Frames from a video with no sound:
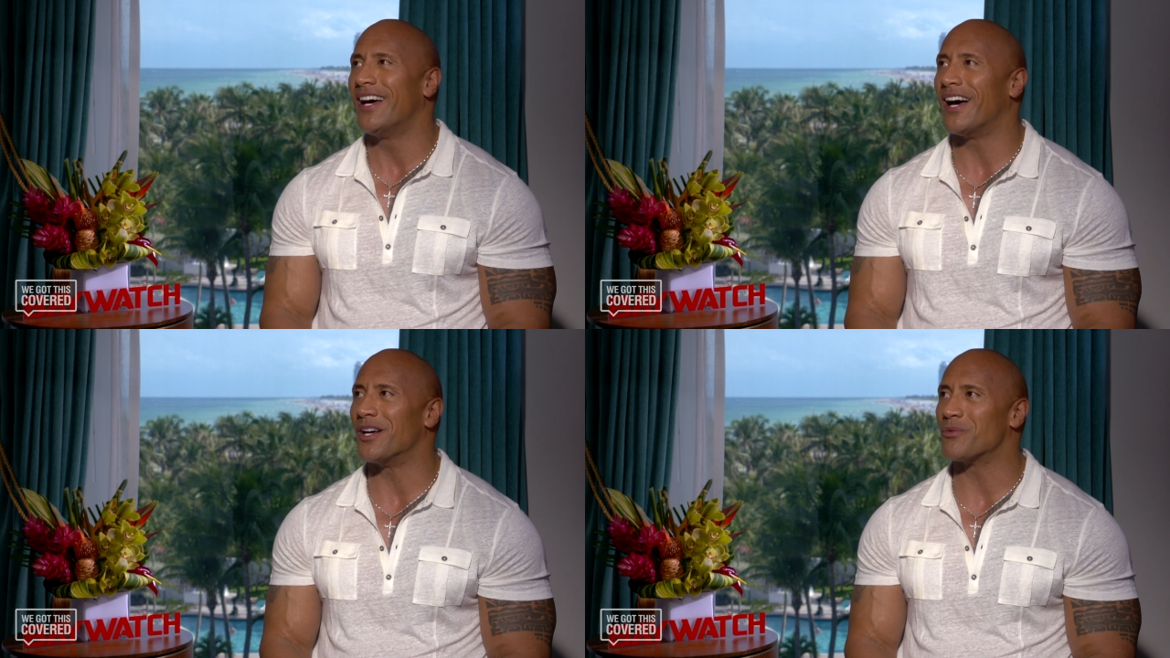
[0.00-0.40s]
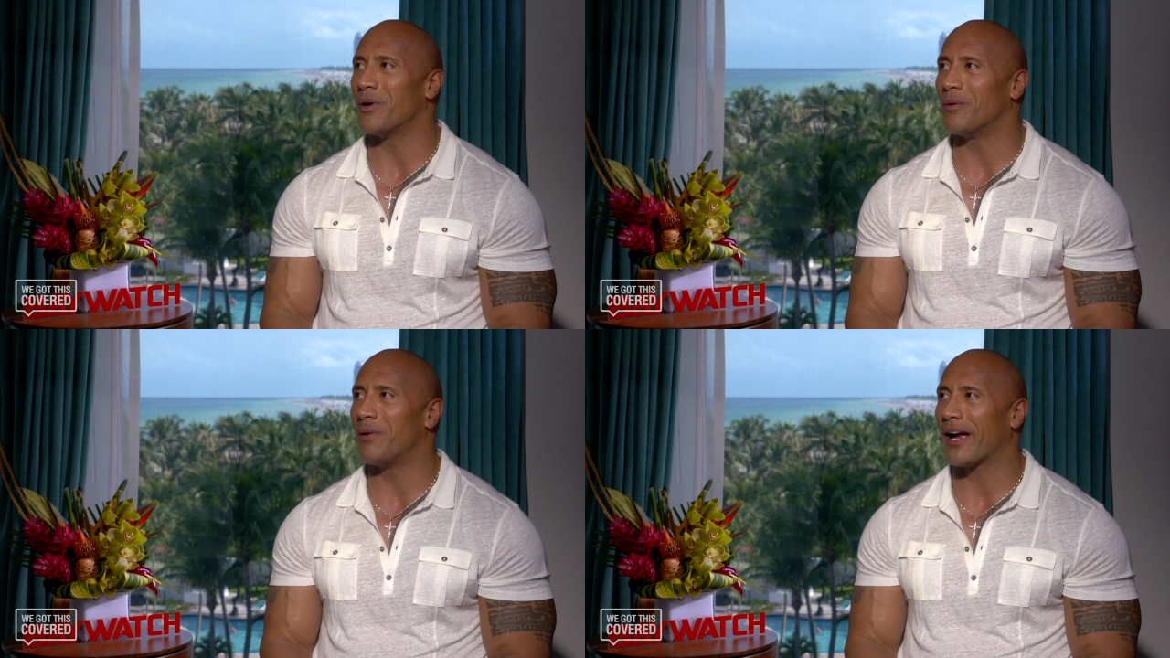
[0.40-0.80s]
as
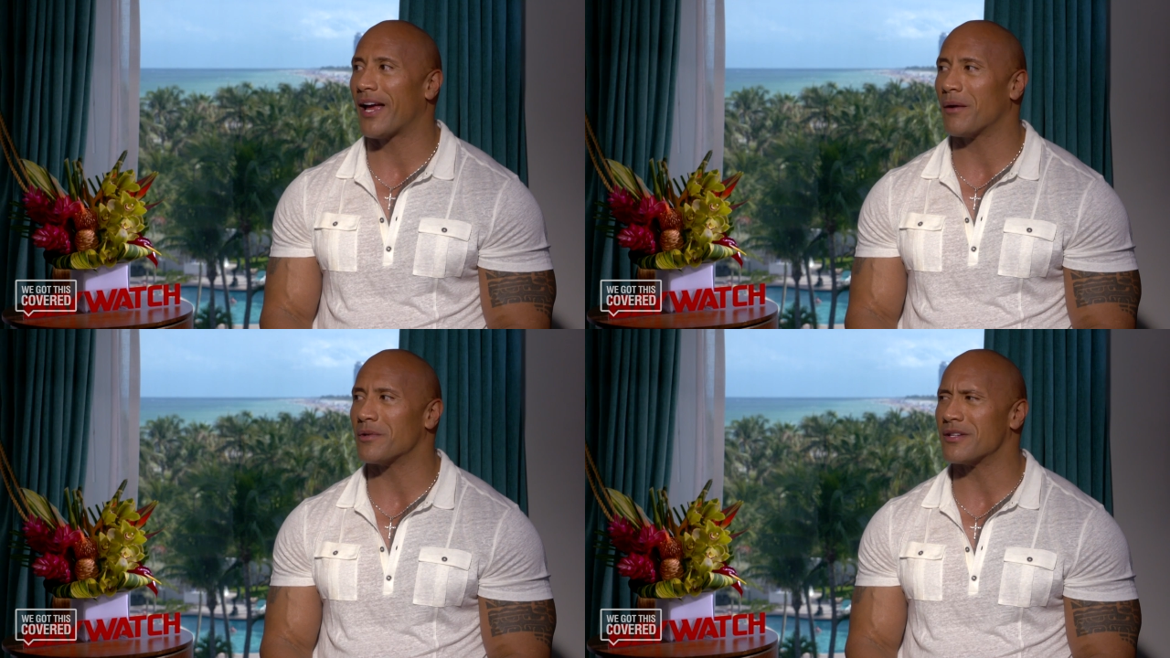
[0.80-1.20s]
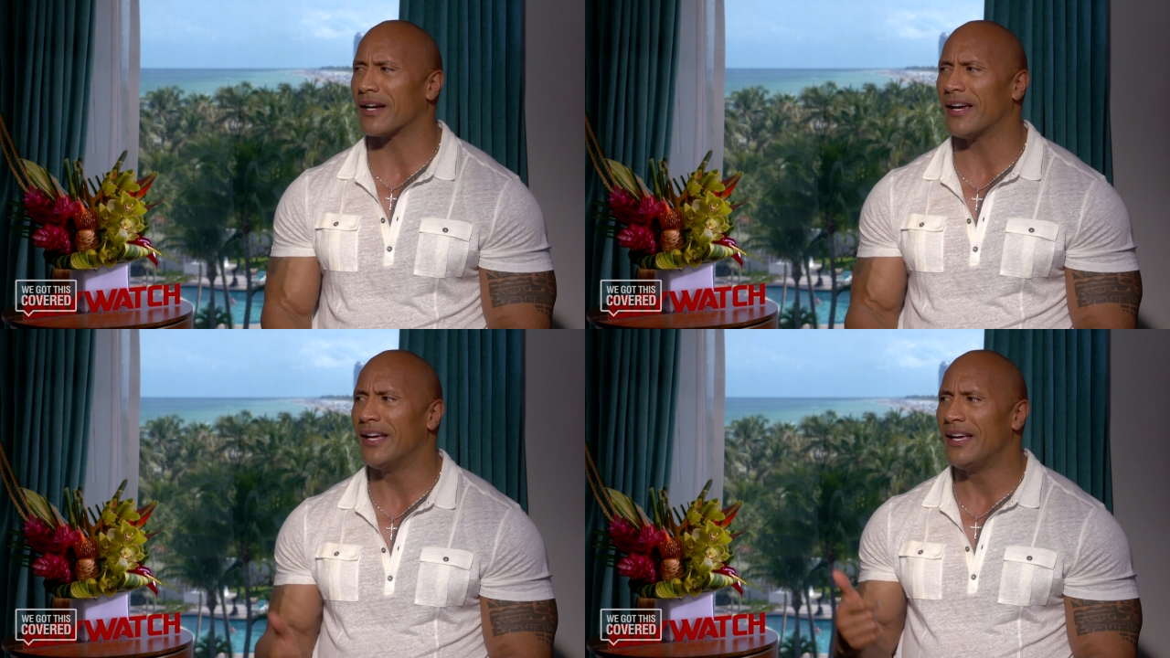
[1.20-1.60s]
well as Black Adam, was
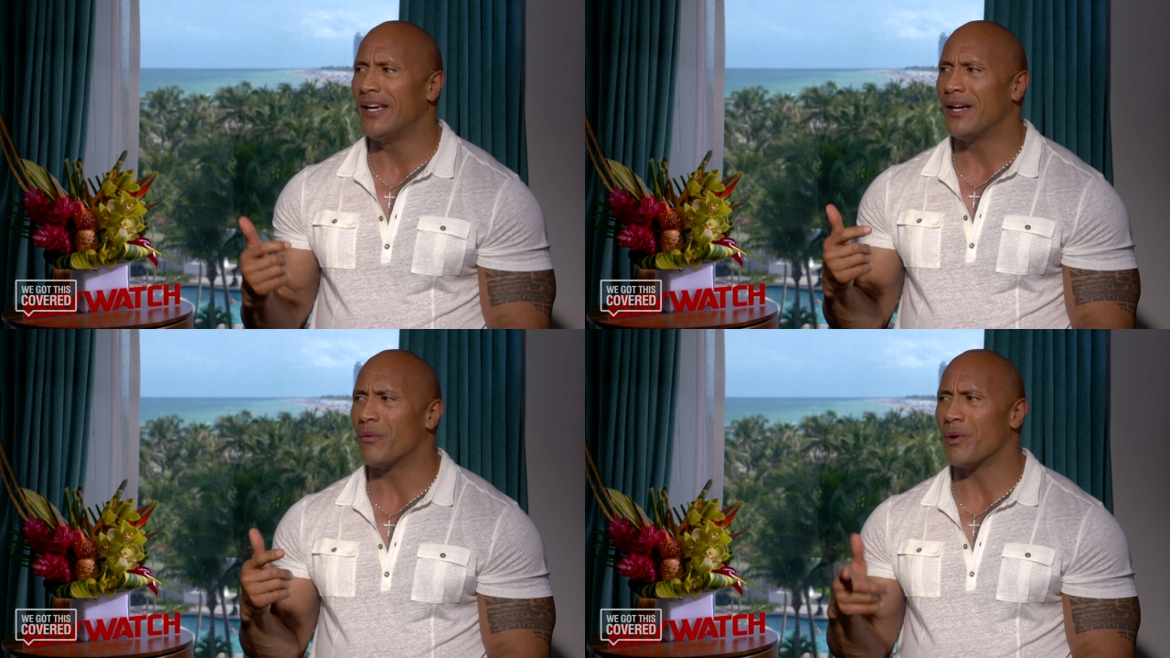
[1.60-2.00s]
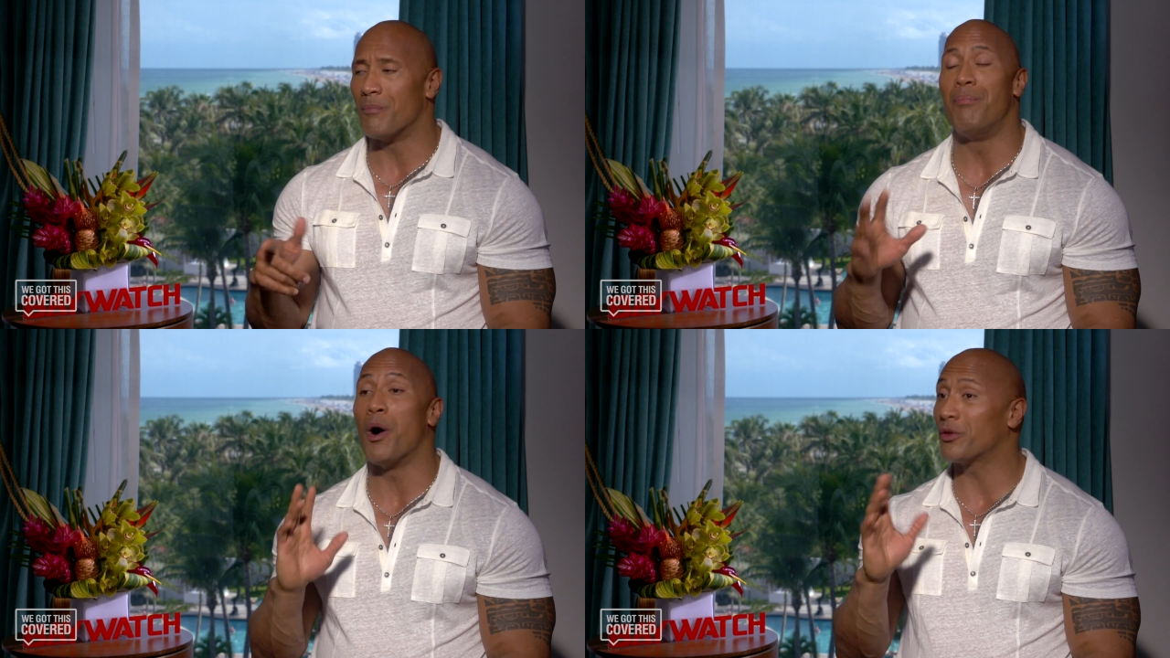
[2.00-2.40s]
like, we
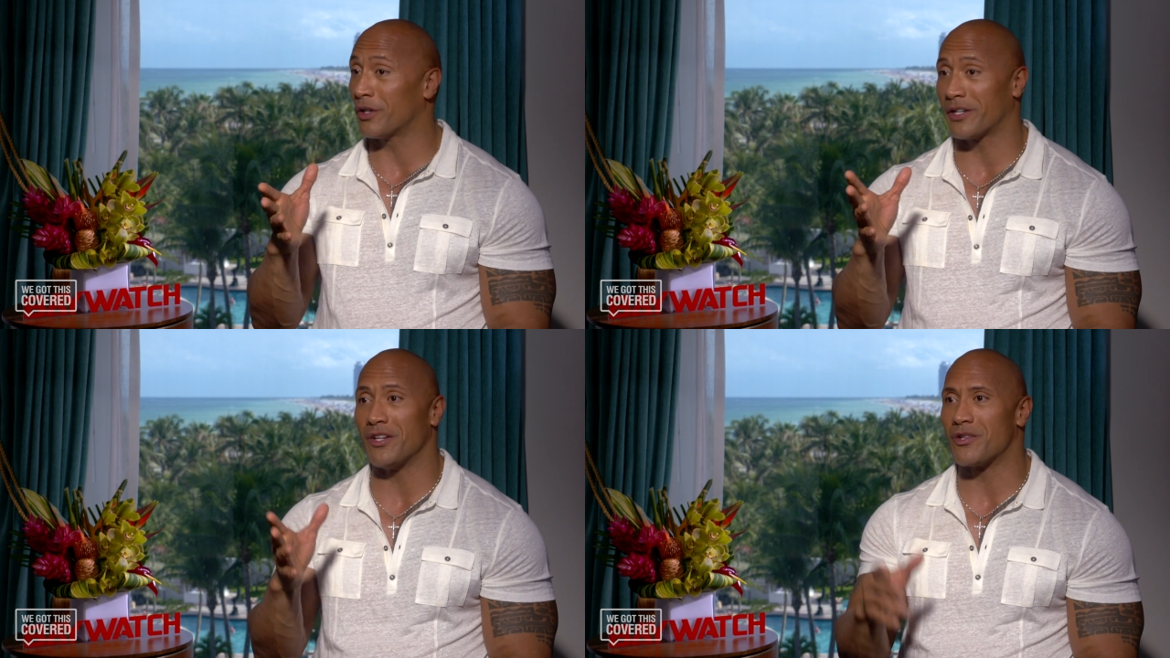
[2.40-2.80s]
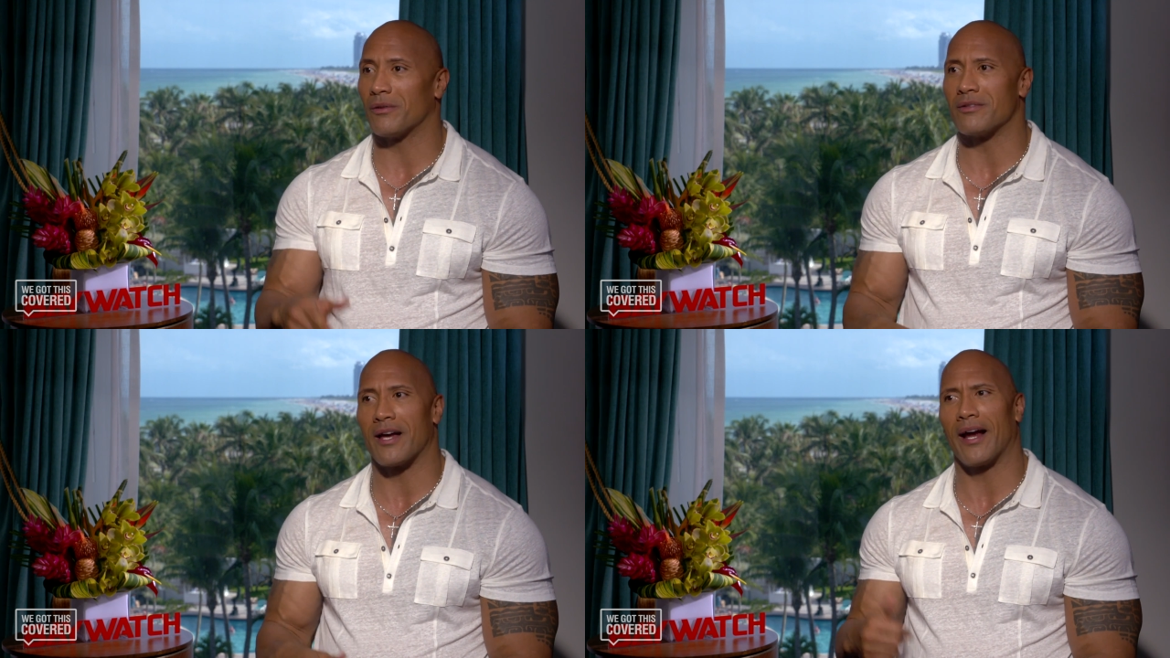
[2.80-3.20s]
both looked at each
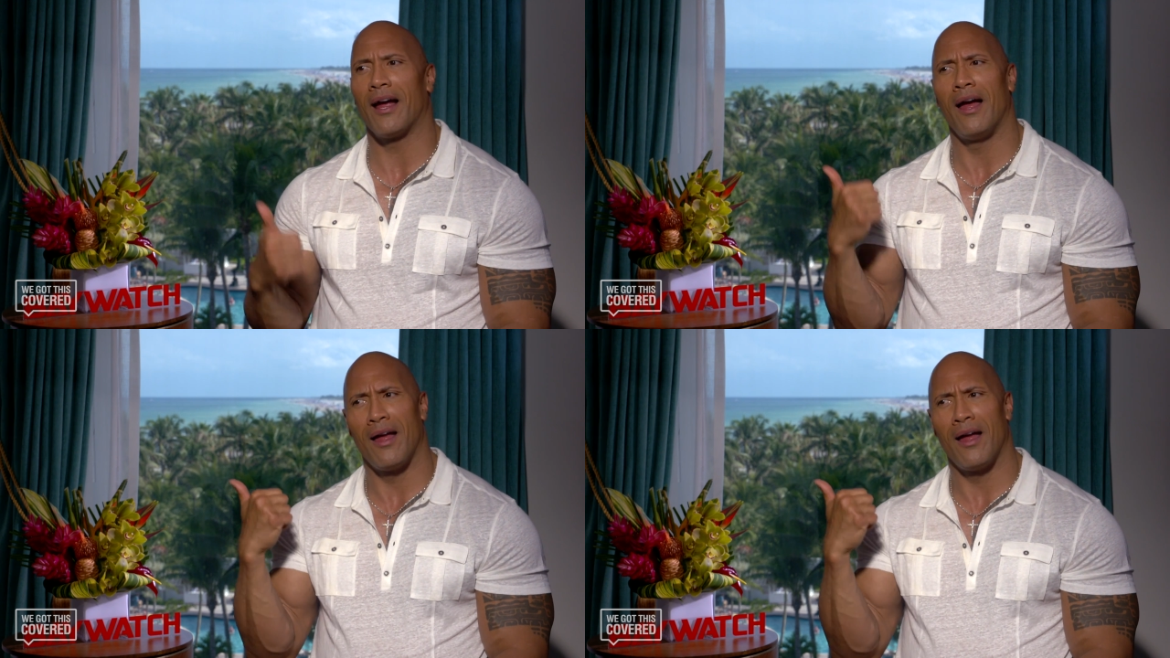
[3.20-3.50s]
other, was like,